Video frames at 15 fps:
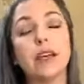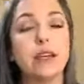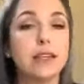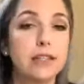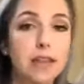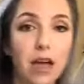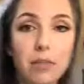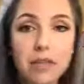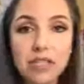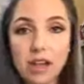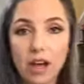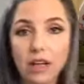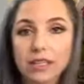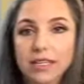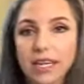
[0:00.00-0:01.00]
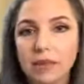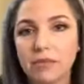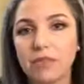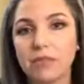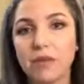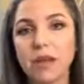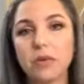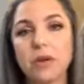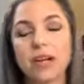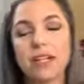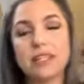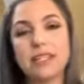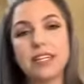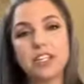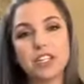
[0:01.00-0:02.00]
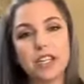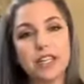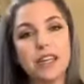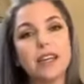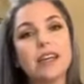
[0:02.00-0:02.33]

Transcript: Sama Dog, the name of my organization,